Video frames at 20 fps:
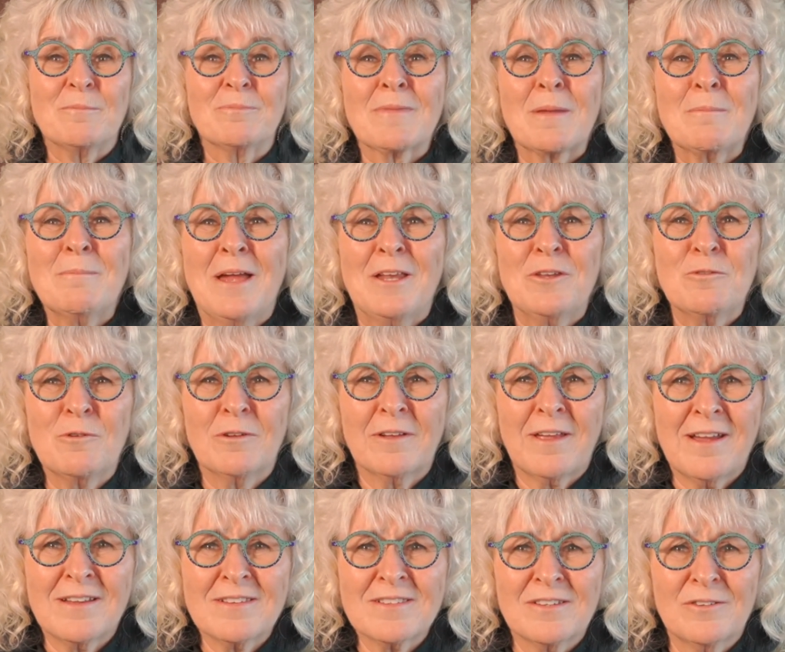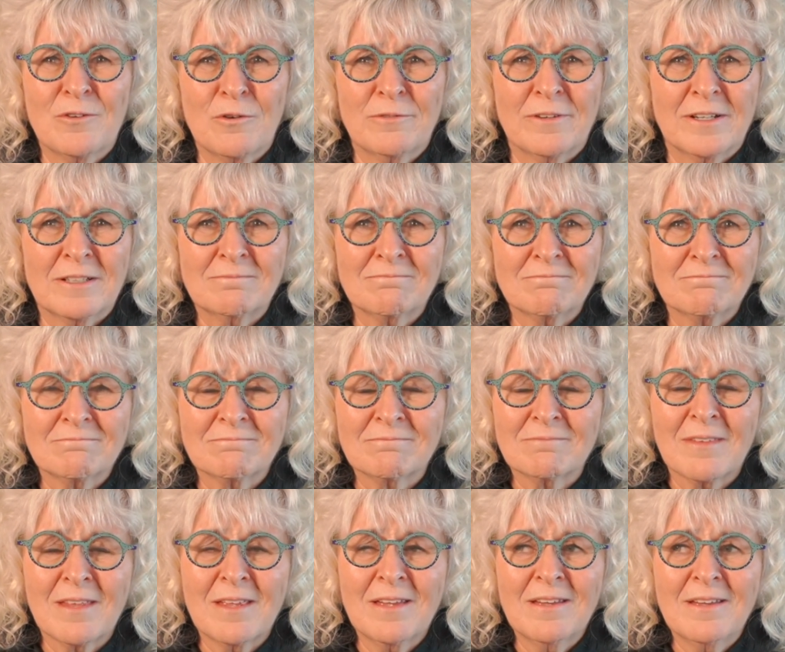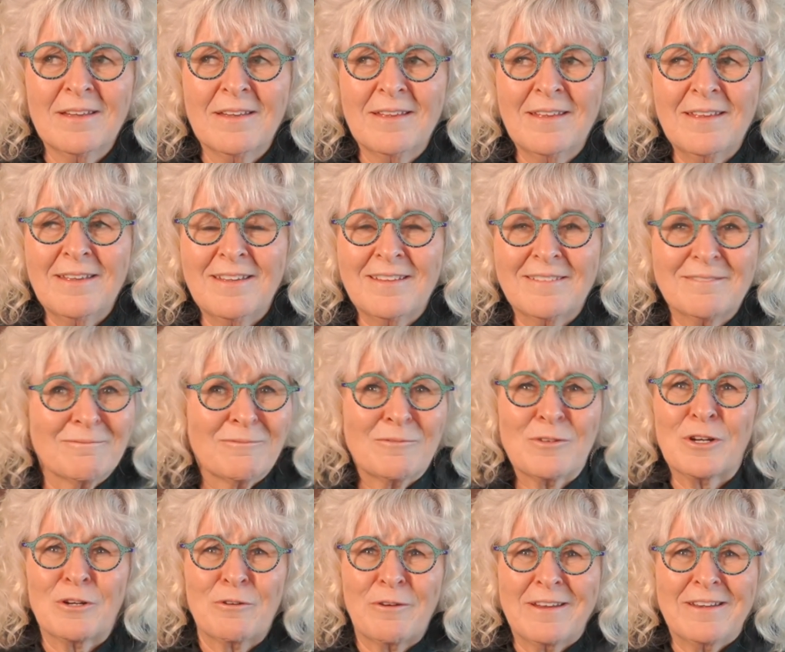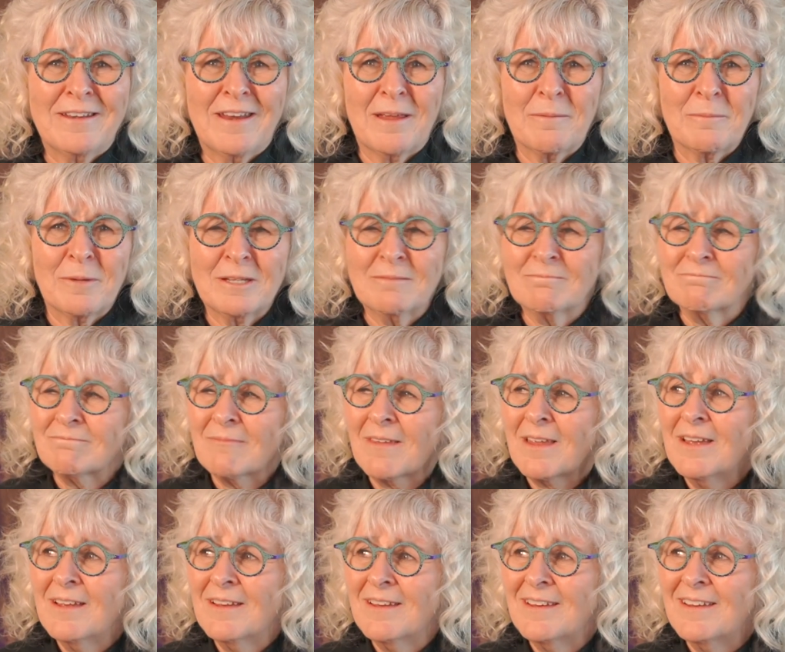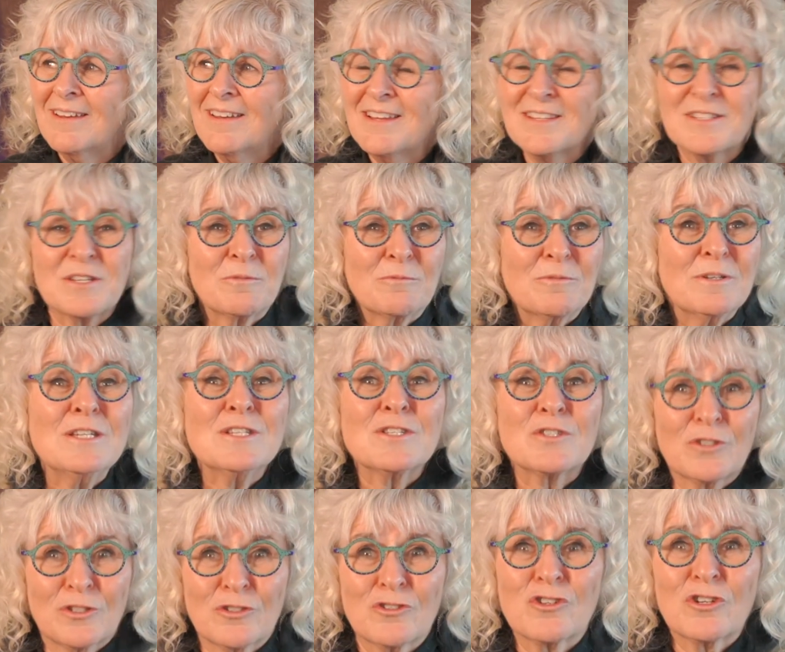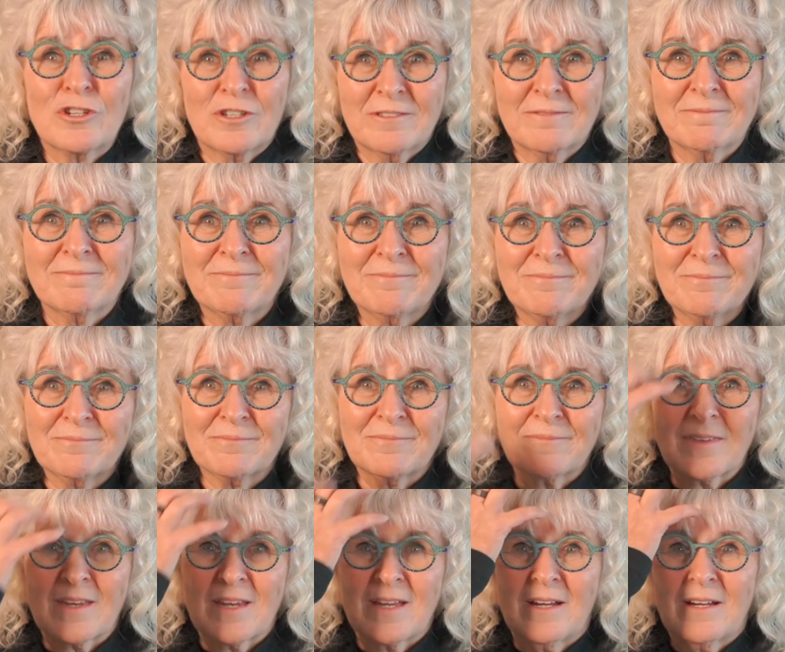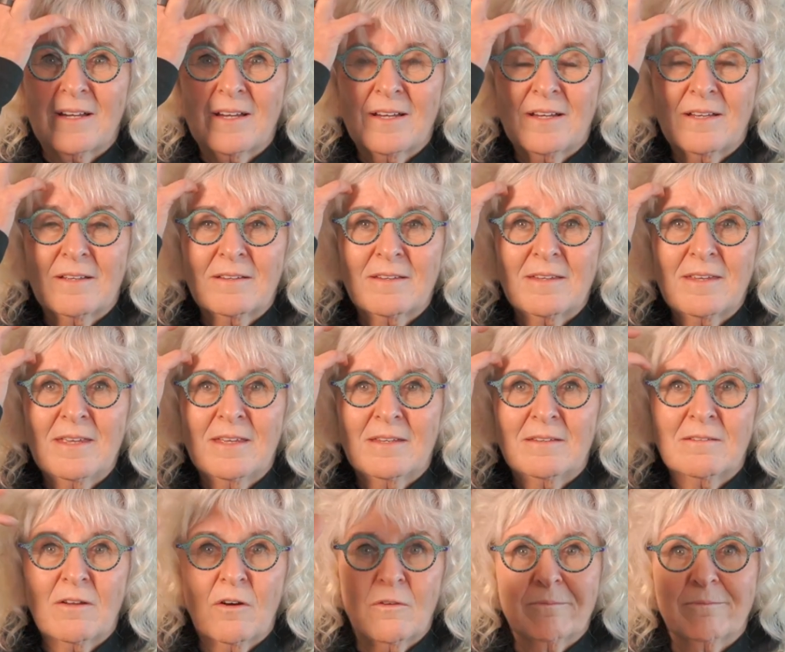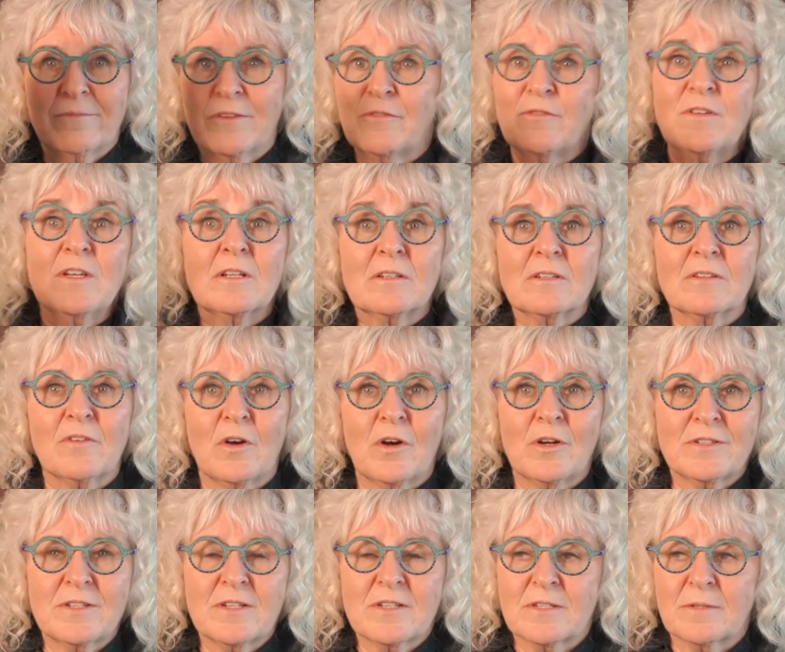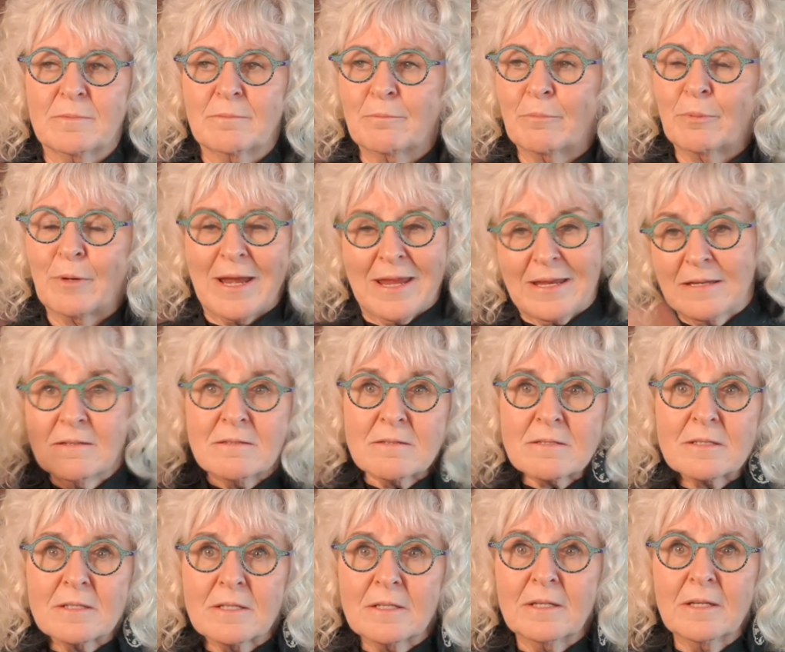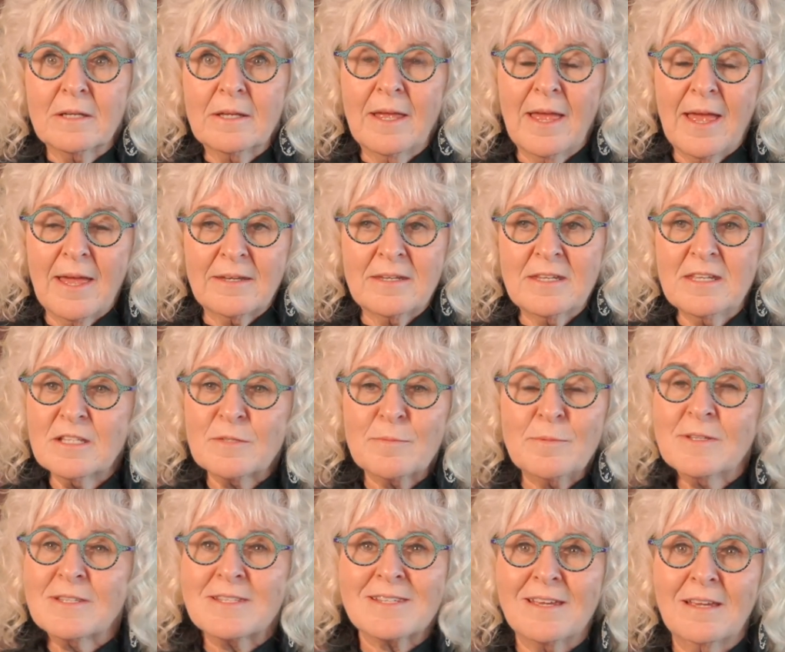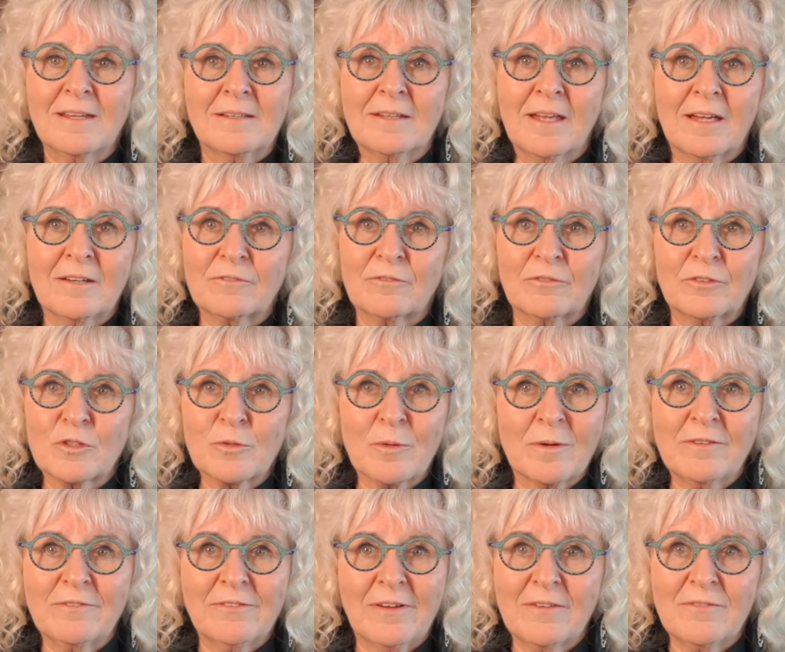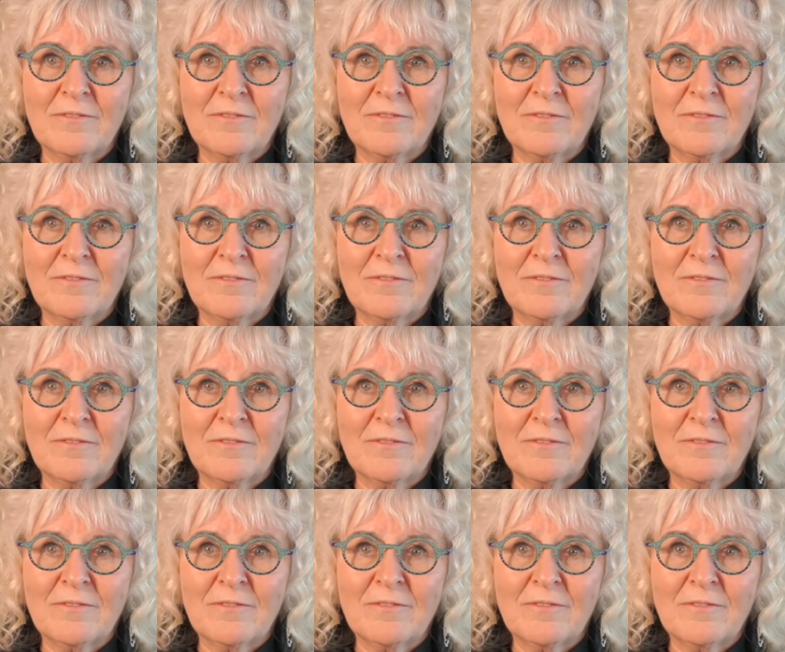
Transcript: Manuel Casanova, what a great name, eh? Is a researcher in the field of autism brains. And he's been saying that for 25